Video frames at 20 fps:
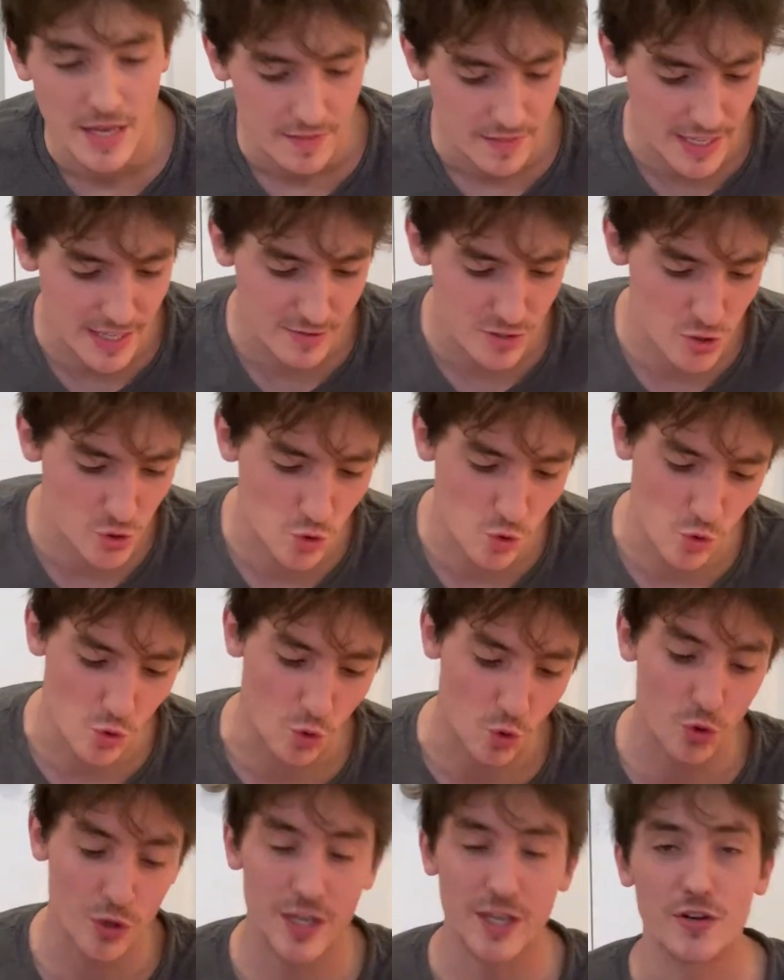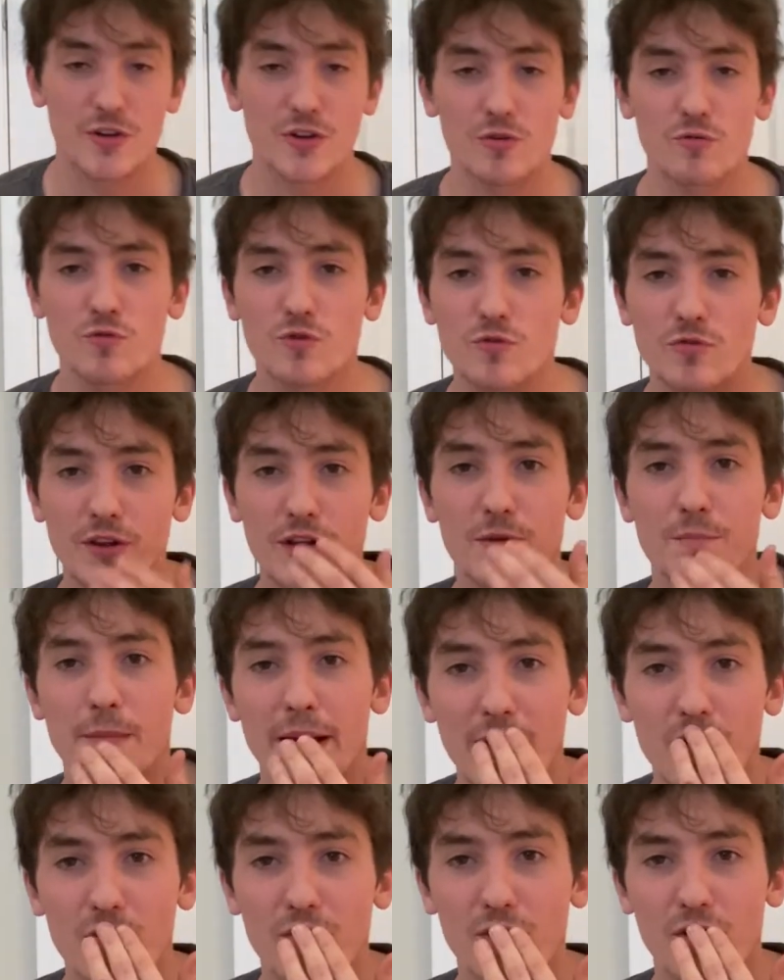They have this cool organ on the roof of their
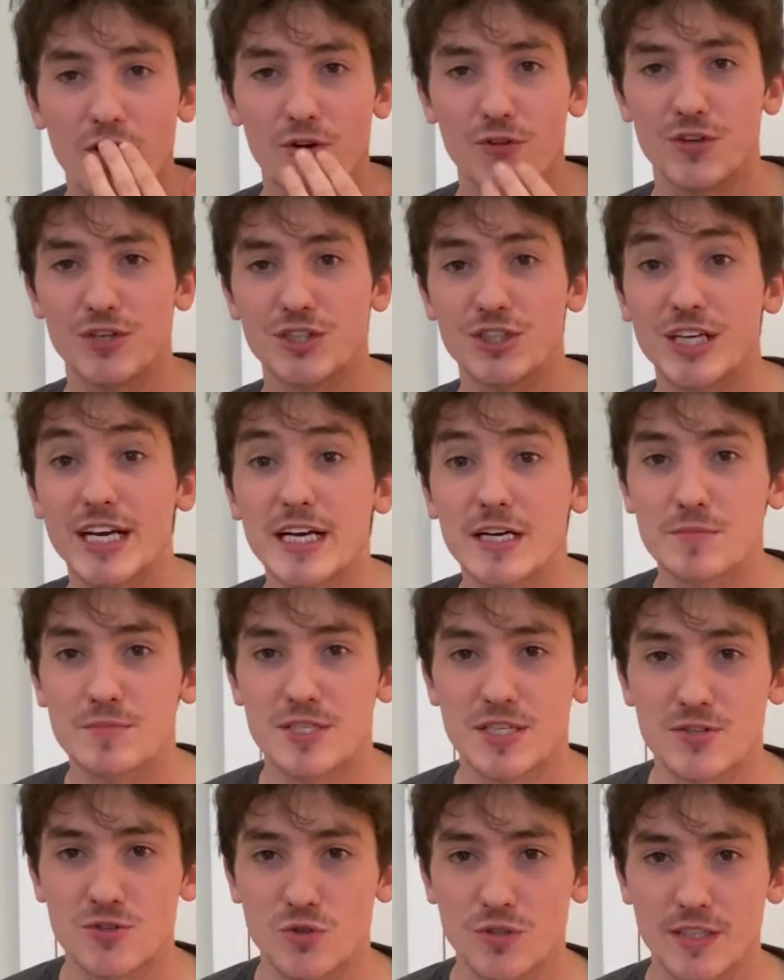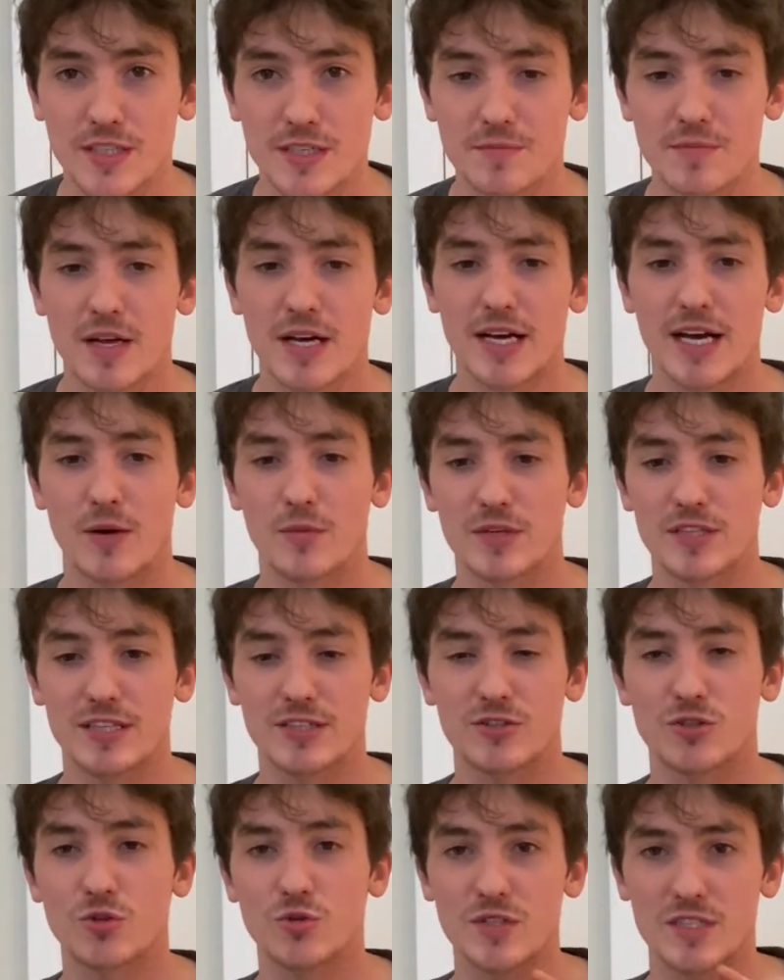mouth called the Jacobson's organ. And what they
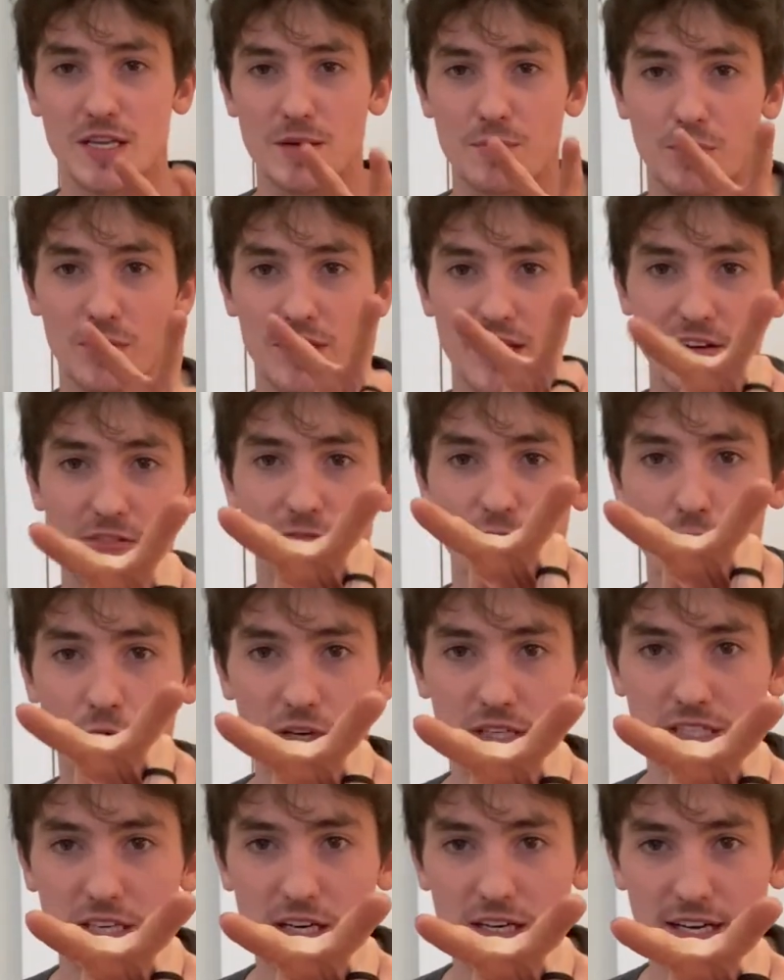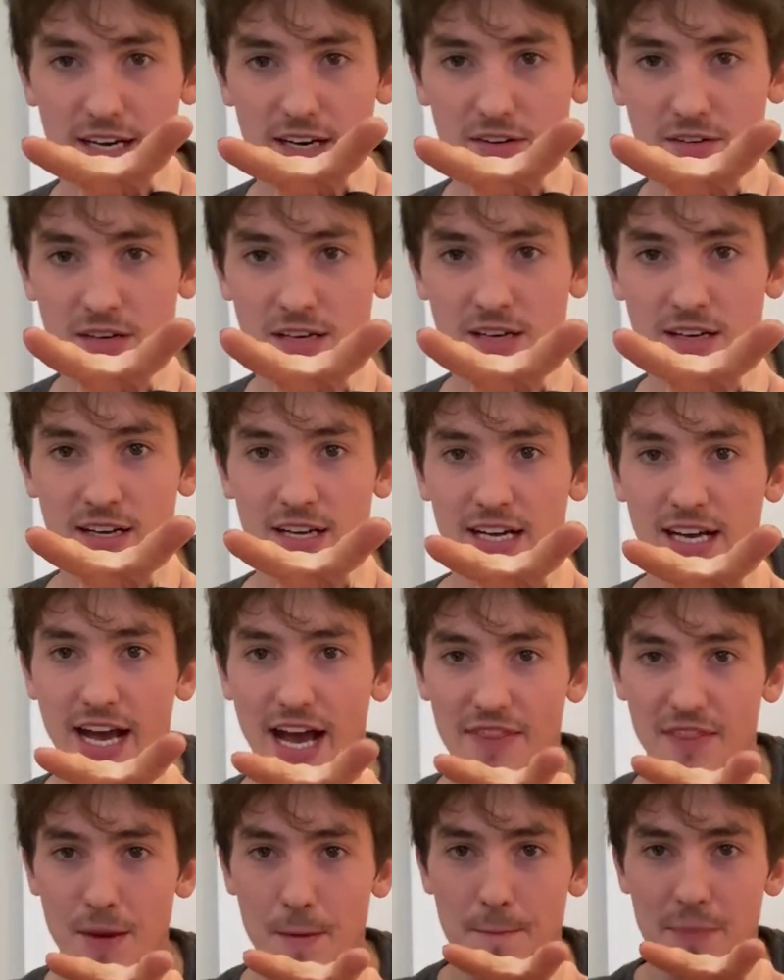do is they put that forked tongue out
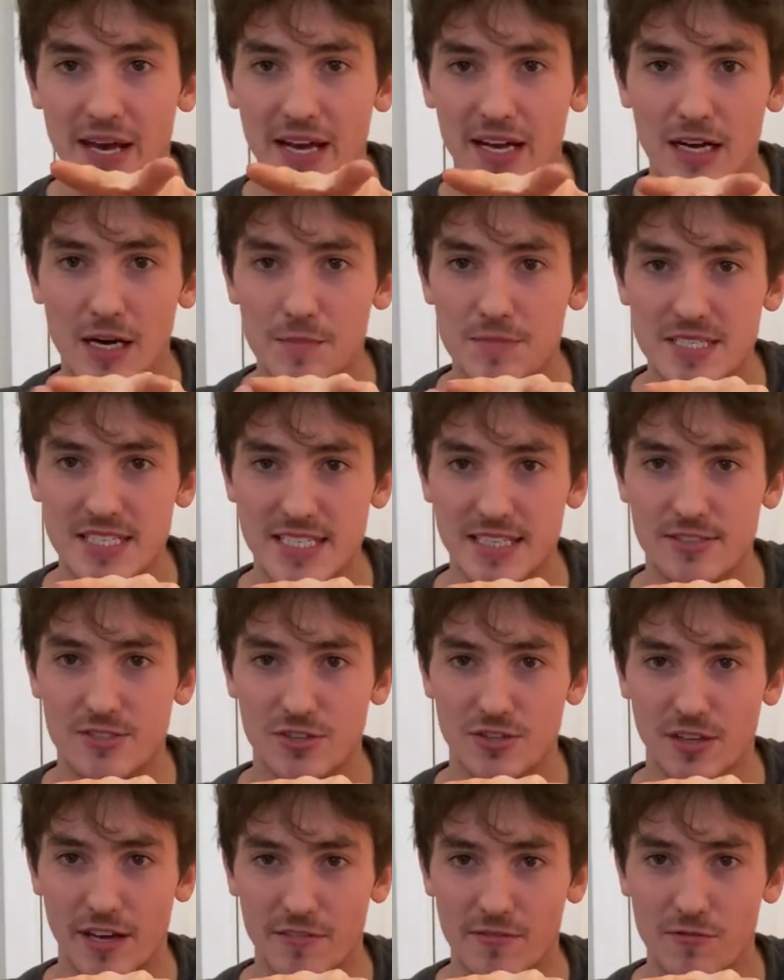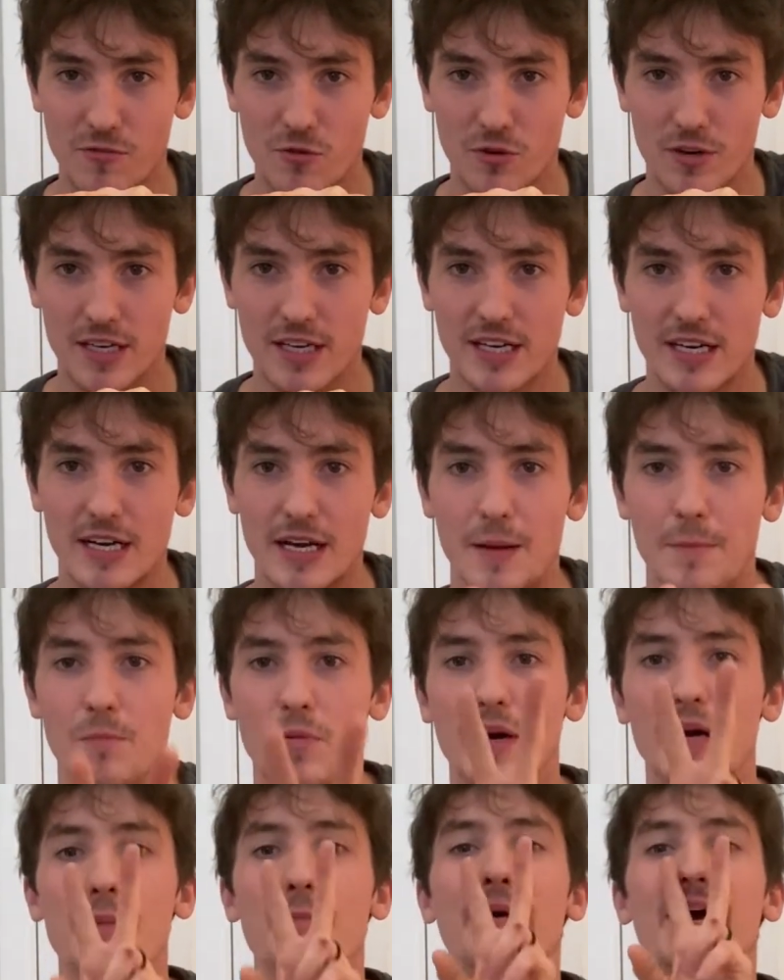and they pick up scents on that fork and
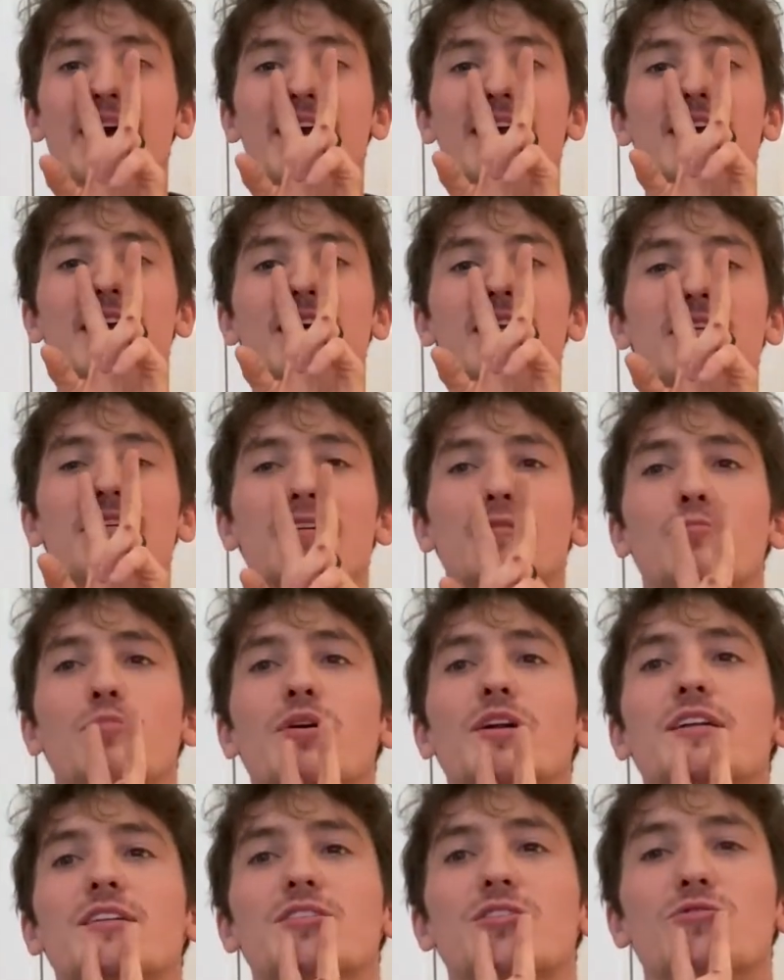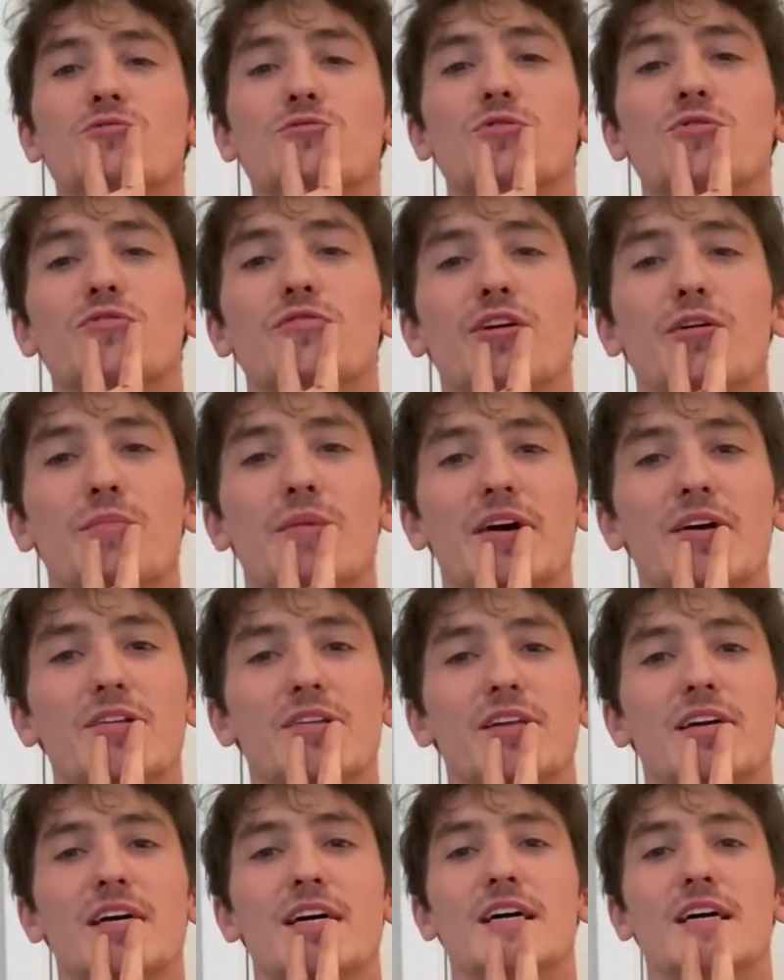bring it back in and put it to the roof of their mouth.